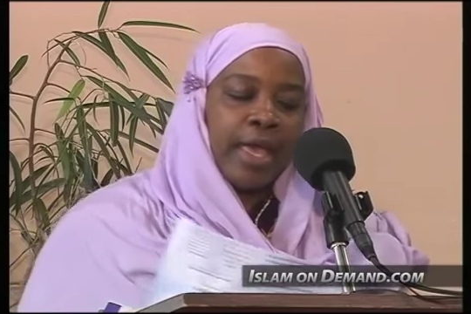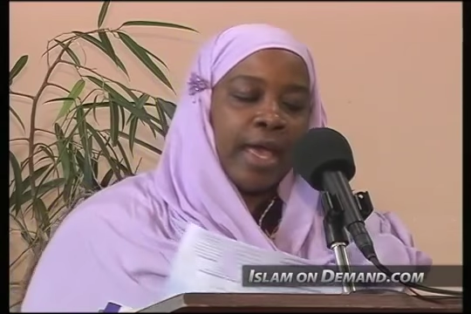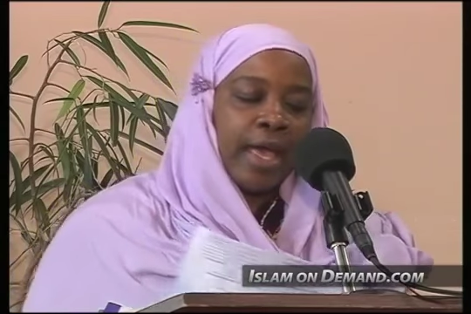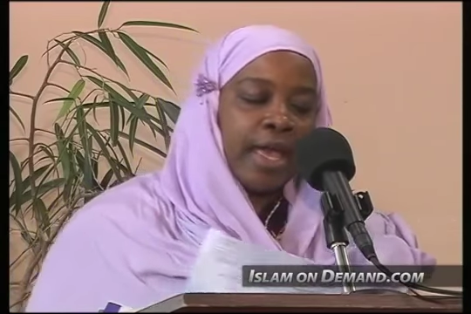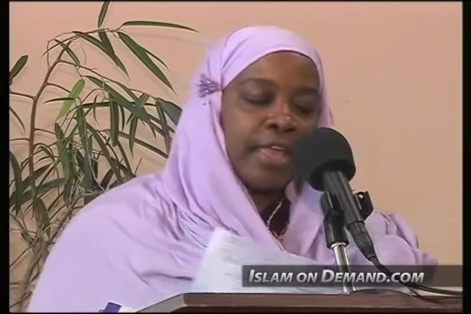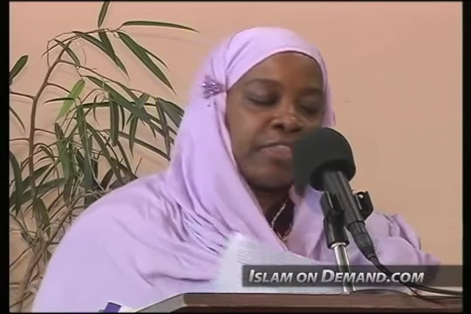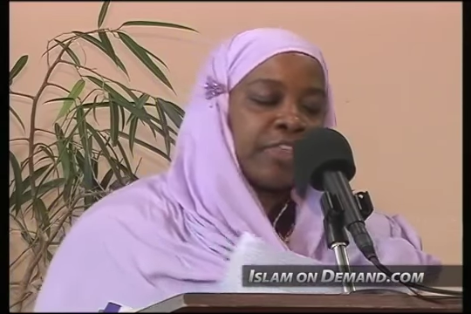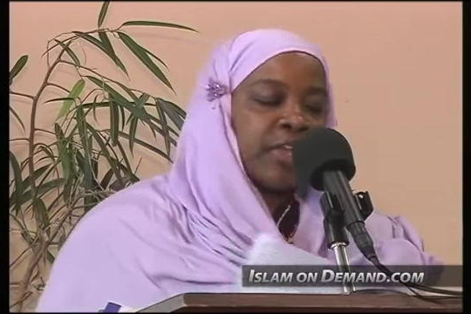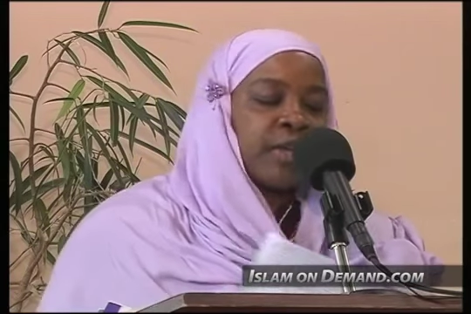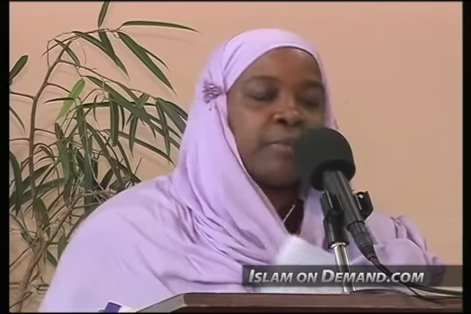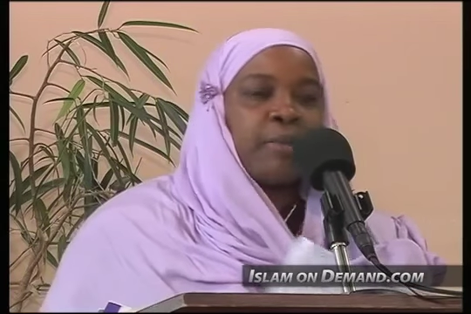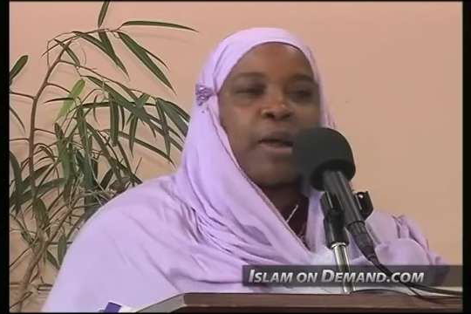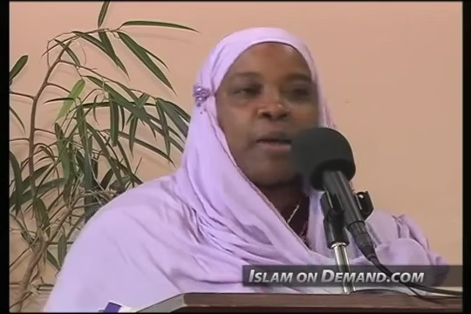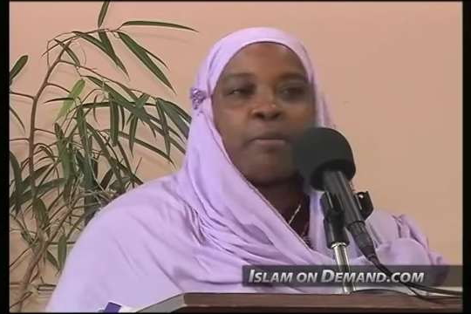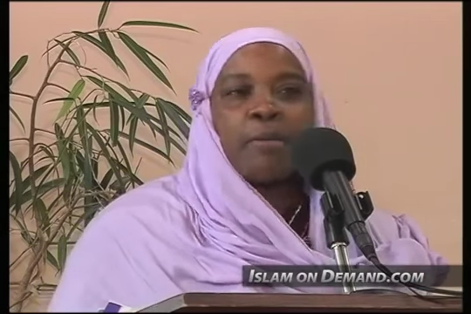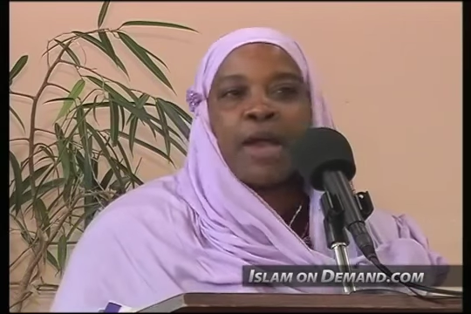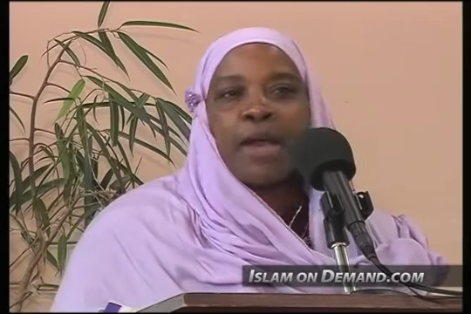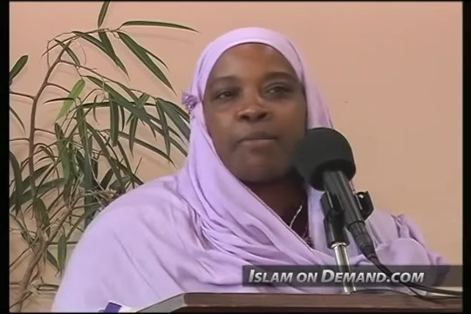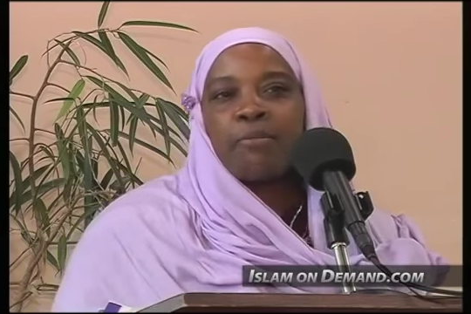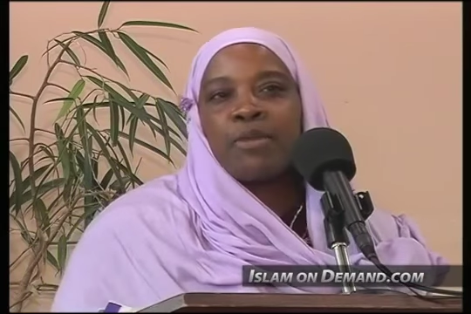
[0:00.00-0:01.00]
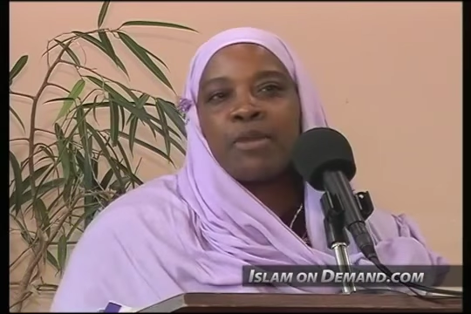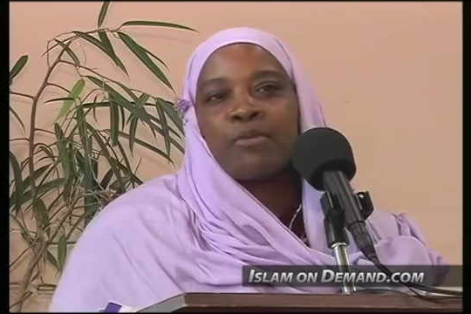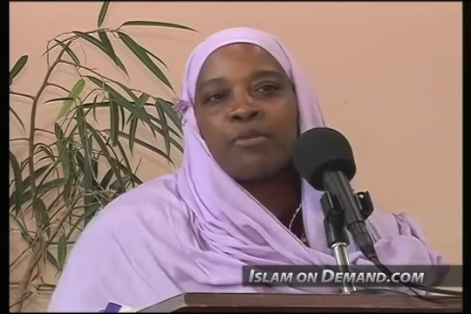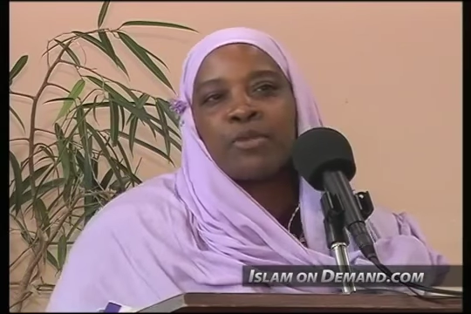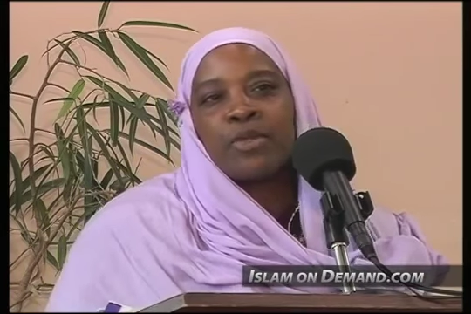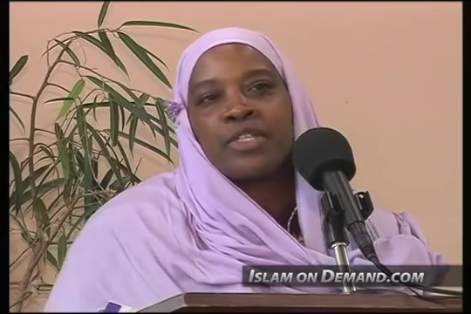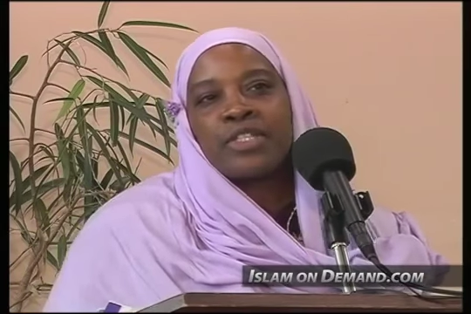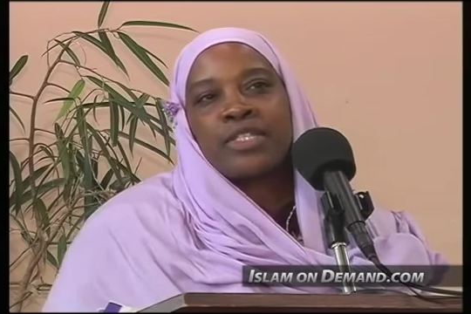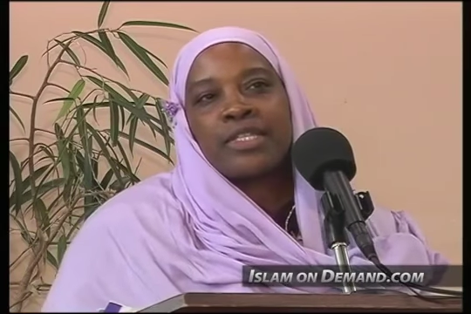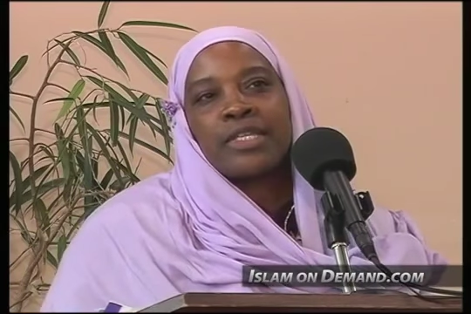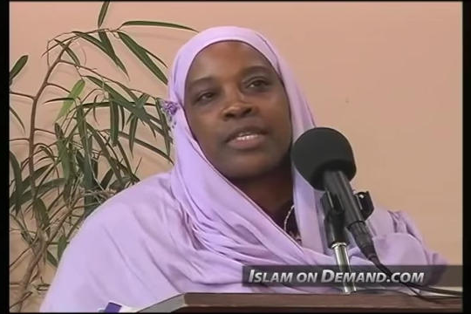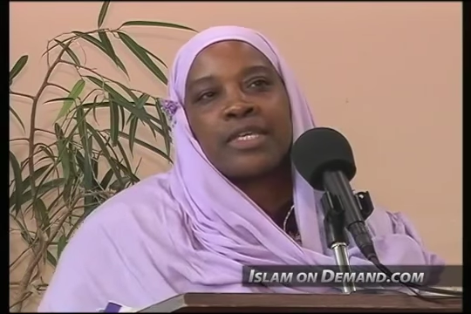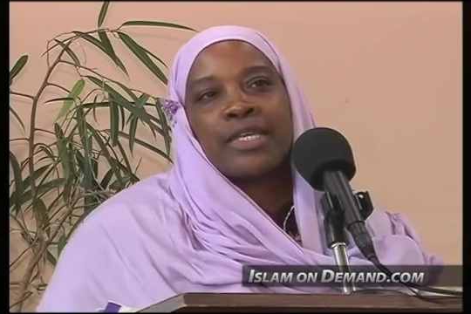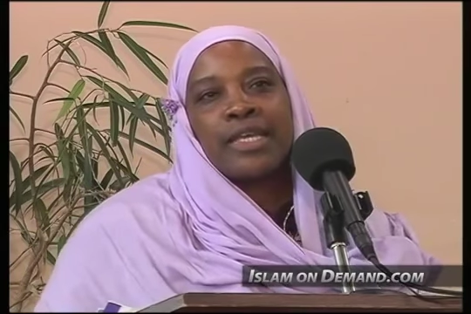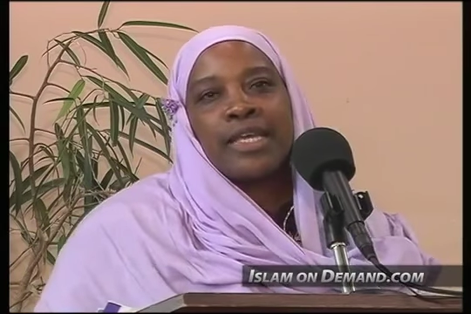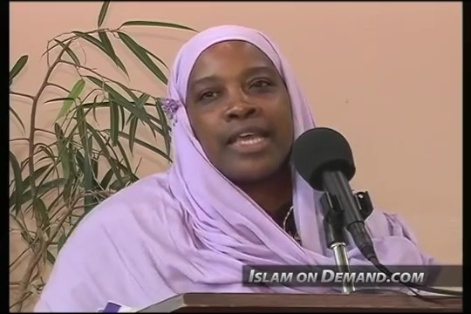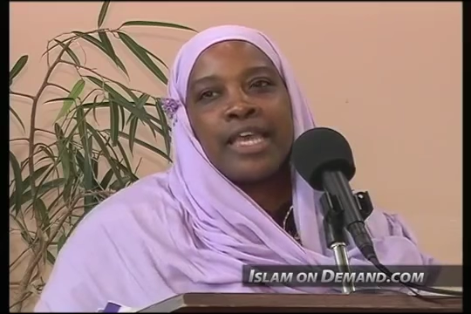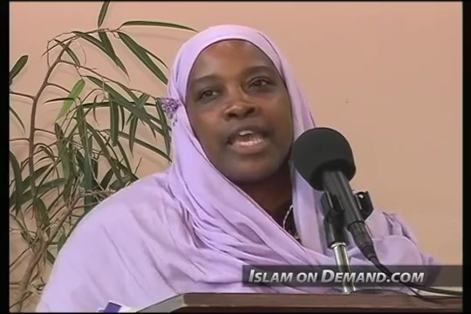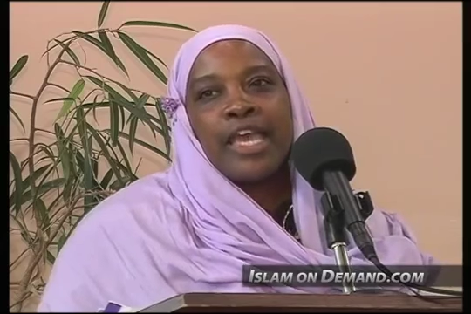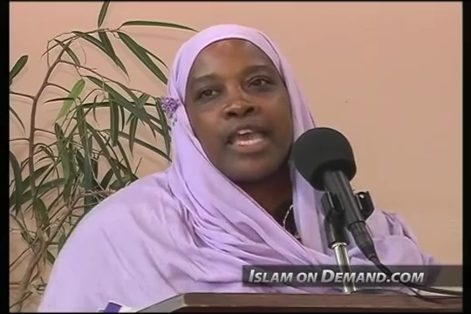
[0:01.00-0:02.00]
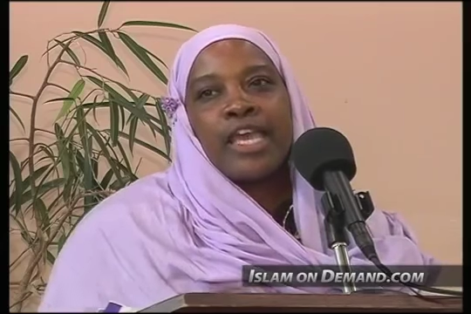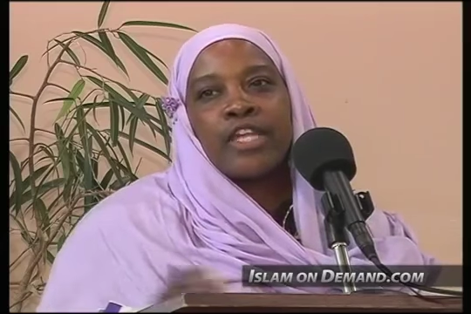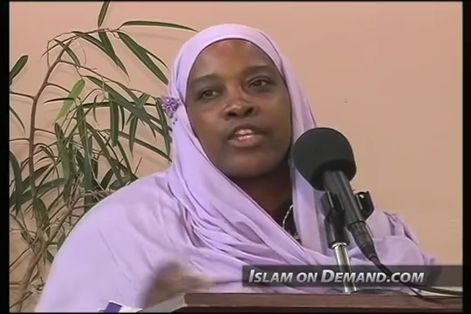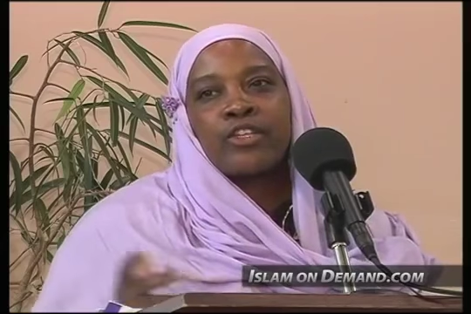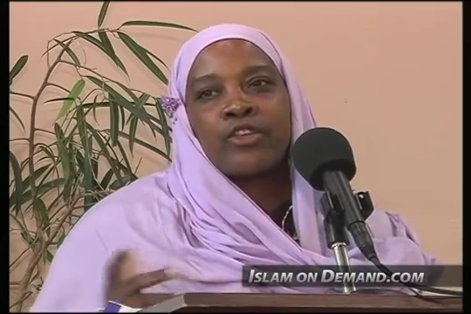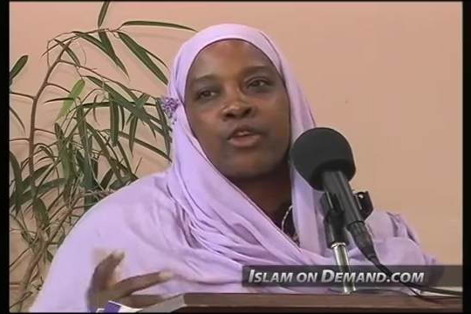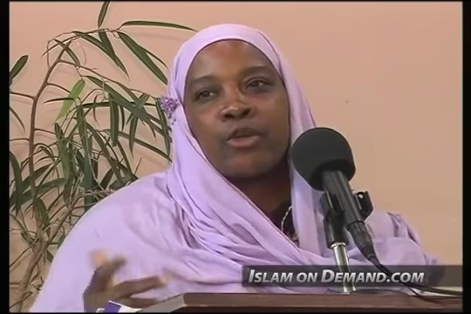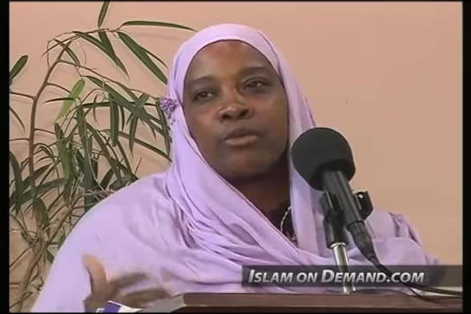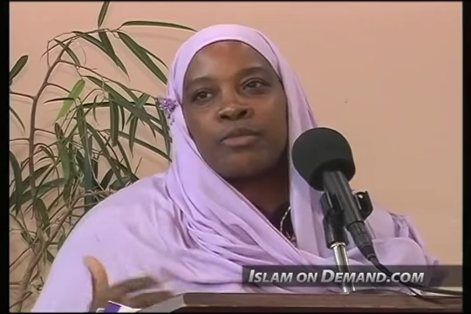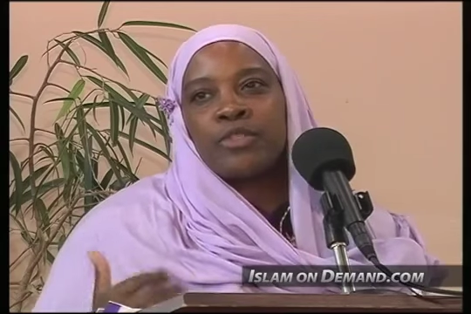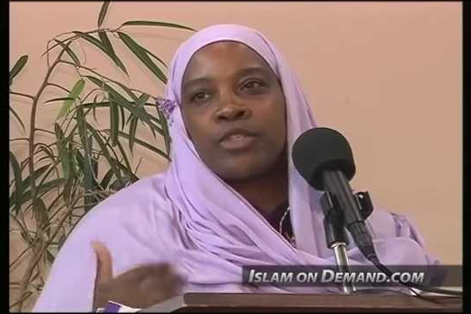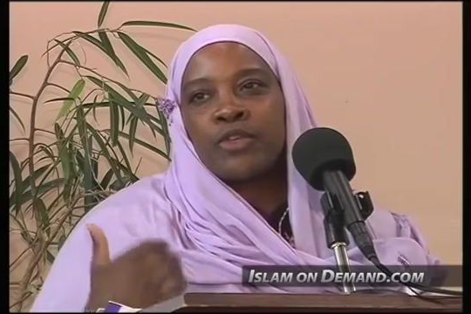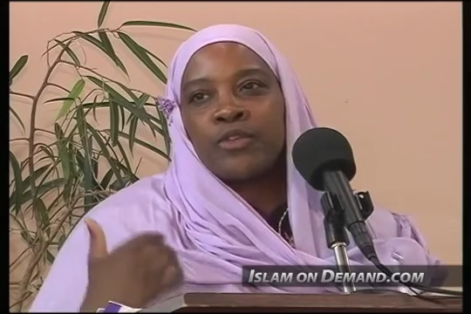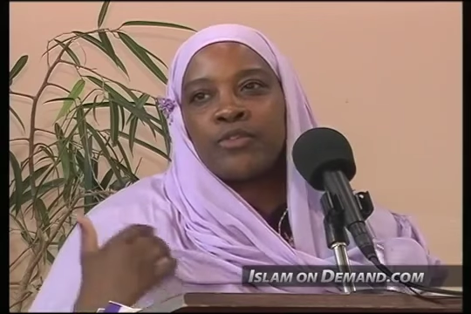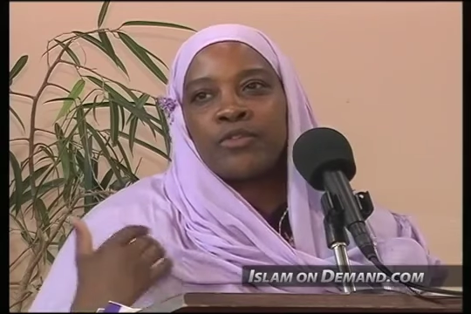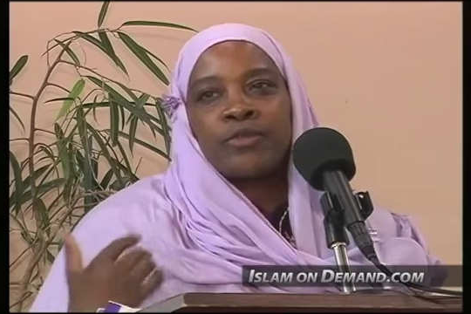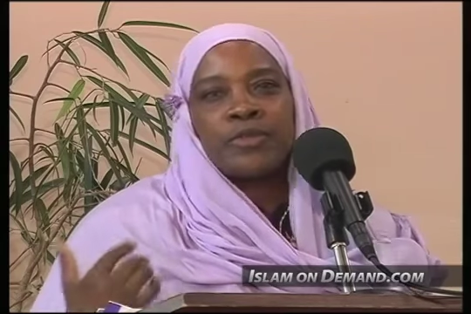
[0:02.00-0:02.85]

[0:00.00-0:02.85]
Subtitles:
I think about my memories in terms of